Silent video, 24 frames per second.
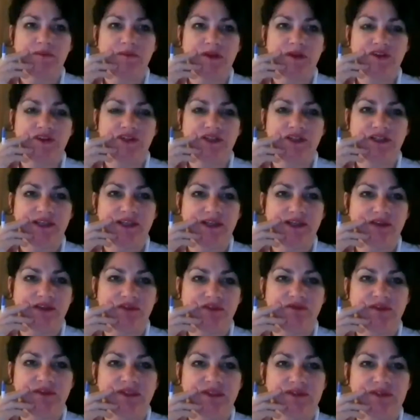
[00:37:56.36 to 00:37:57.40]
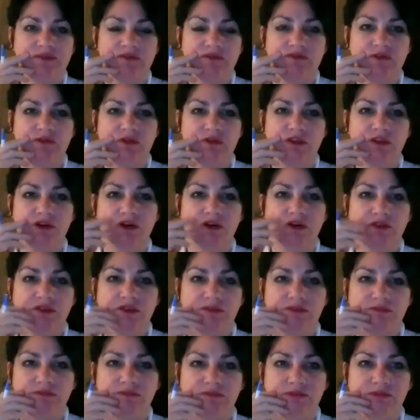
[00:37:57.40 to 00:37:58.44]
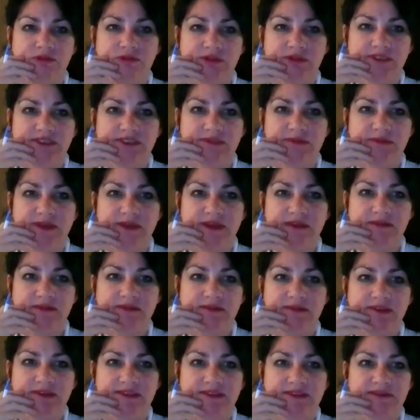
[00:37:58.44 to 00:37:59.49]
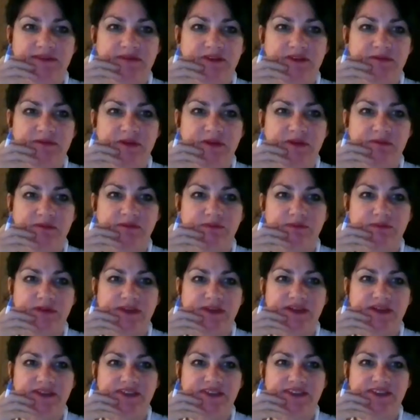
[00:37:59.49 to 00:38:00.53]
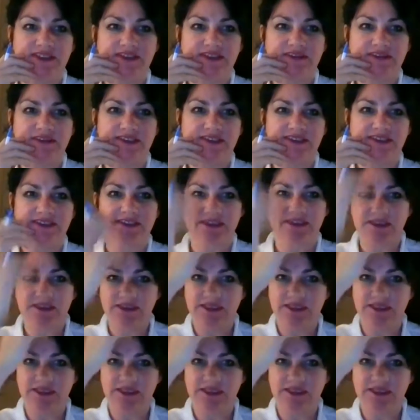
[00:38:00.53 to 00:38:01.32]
I mentioned the EU funds before, the whole point about, because I wrote my PhD on this